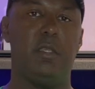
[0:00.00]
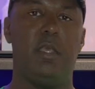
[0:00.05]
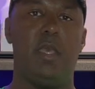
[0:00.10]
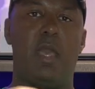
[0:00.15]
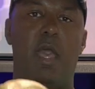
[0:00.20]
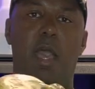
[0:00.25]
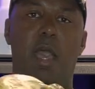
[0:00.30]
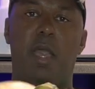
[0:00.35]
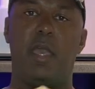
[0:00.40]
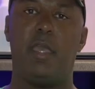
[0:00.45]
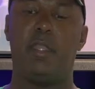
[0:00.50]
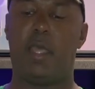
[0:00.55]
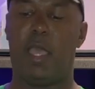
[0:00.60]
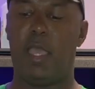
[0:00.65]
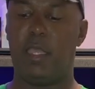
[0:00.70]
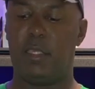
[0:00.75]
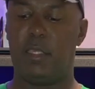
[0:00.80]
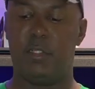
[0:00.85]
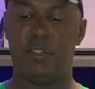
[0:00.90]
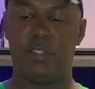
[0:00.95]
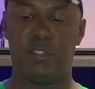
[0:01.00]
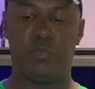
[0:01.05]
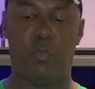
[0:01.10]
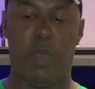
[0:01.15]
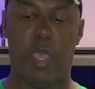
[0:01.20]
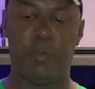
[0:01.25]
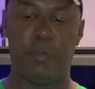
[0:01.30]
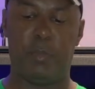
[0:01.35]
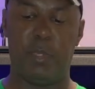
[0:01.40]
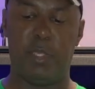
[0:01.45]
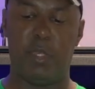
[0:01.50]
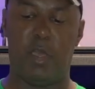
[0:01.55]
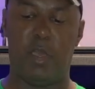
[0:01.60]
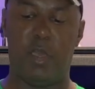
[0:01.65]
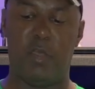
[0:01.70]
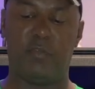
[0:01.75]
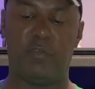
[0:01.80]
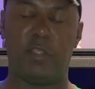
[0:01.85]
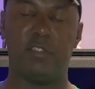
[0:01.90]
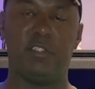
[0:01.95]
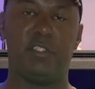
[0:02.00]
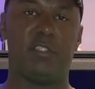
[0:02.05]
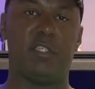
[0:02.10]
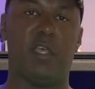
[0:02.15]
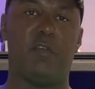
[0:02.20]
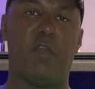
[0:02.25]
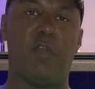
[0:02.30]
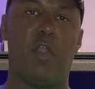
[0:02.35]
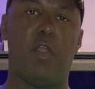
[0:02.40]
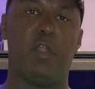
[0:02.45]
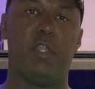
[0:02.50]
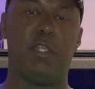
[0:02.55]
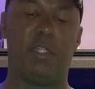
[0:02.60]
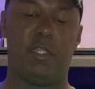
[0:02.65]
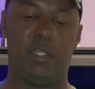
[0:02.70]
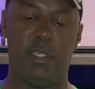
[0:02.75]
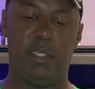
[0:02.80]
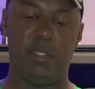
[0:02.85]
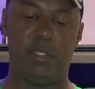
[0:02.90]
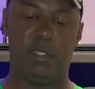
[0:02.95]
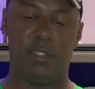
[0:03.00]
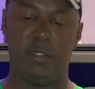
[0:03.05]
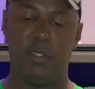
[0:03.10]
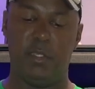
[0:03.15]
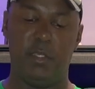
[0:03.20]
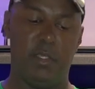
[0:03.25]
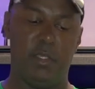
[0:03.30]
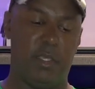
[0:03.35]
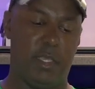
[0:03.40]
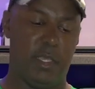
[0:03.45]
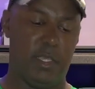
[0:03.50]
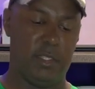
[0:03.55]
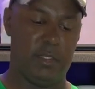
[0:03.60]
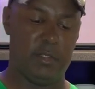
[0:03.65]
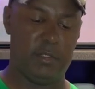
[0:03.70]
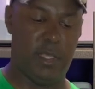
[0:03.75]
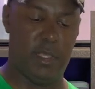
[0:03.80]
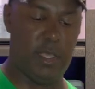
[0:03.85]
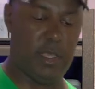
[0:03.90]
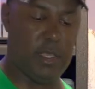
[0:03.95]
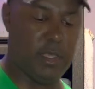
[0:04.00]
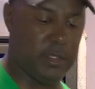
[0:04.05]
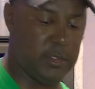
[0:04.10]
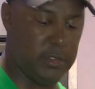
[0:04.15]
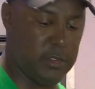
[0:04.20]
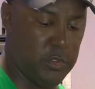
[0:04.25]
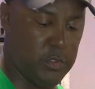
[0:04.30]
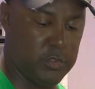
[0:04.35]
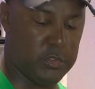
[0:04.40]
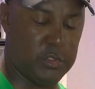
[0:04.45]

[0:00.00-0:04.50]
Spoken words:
hide, I can just wipe it off since I've already cleaned it and use a